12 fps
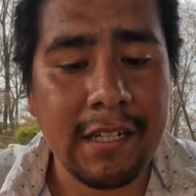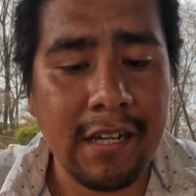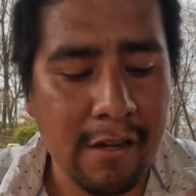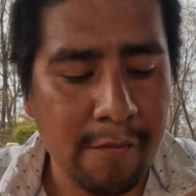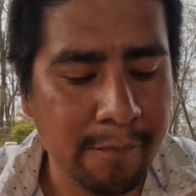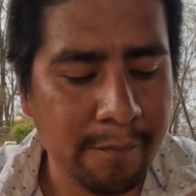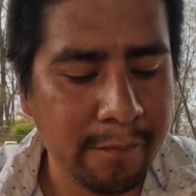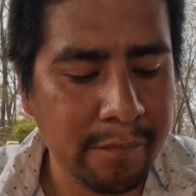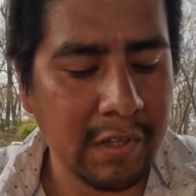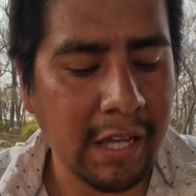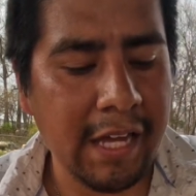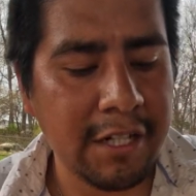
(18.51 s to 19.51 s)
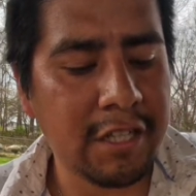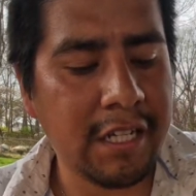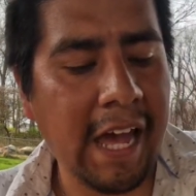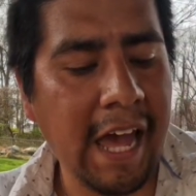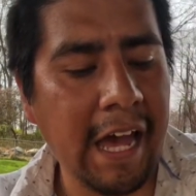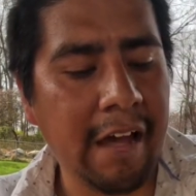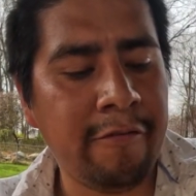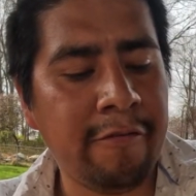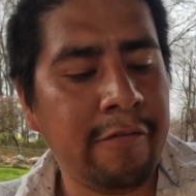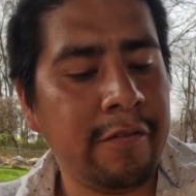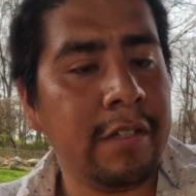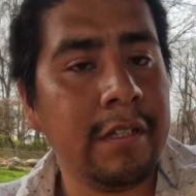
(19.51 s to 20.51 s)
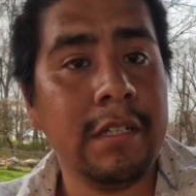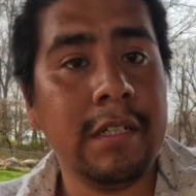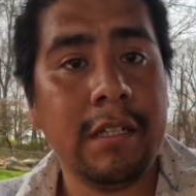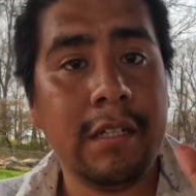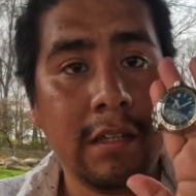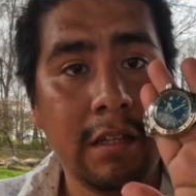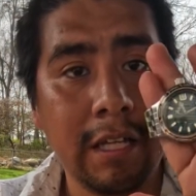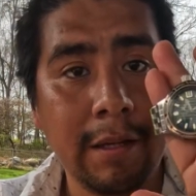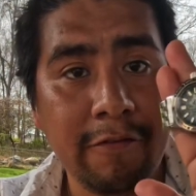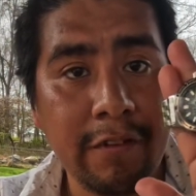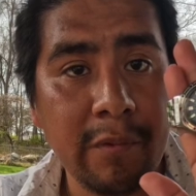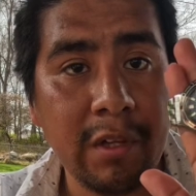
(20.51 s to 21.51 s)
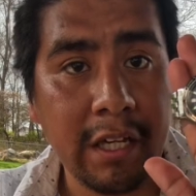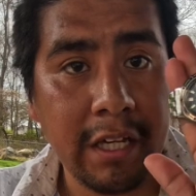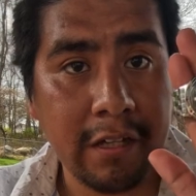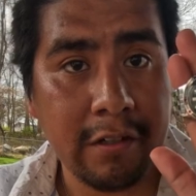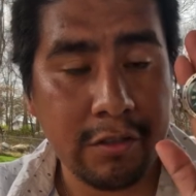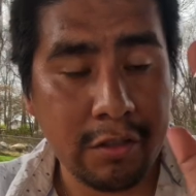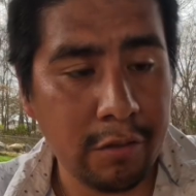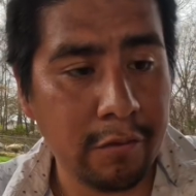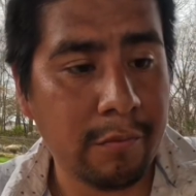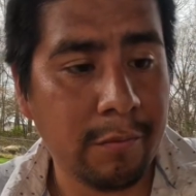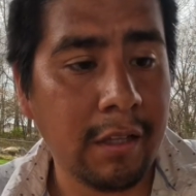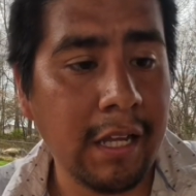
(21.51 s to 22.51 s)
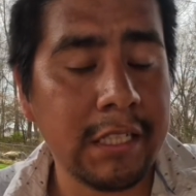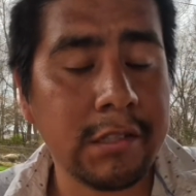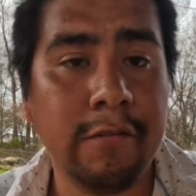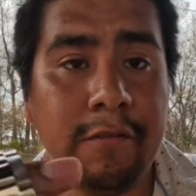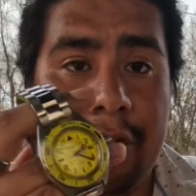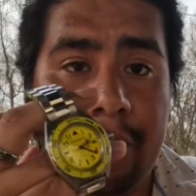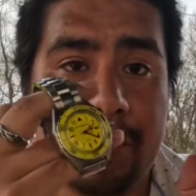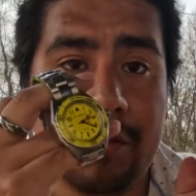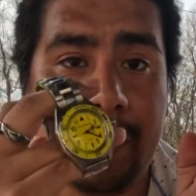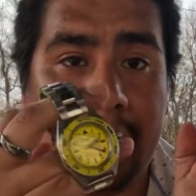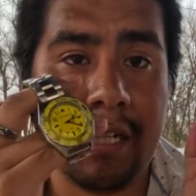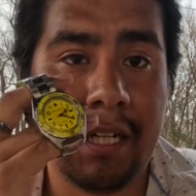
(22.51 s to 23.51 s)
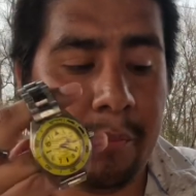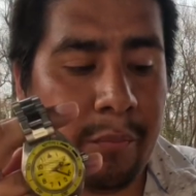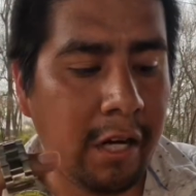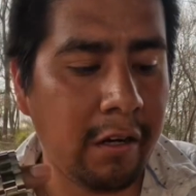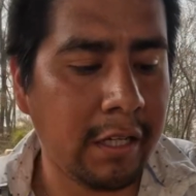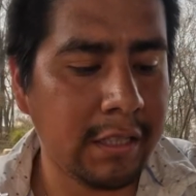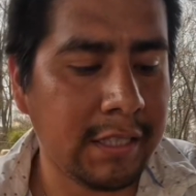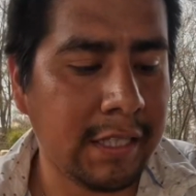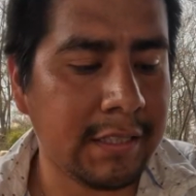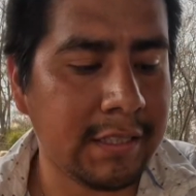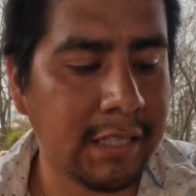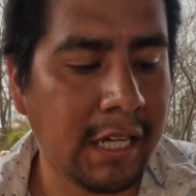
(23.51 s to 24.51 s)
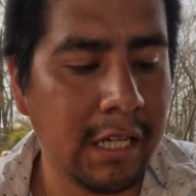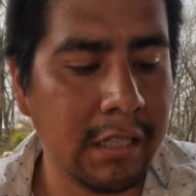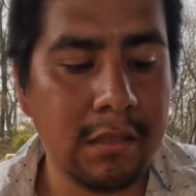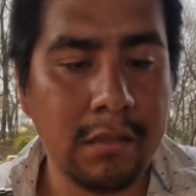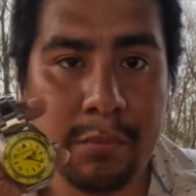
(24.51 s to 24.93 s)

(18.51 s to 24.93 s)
I actually have the Amphibia here too from the last review, so we can compare side to side.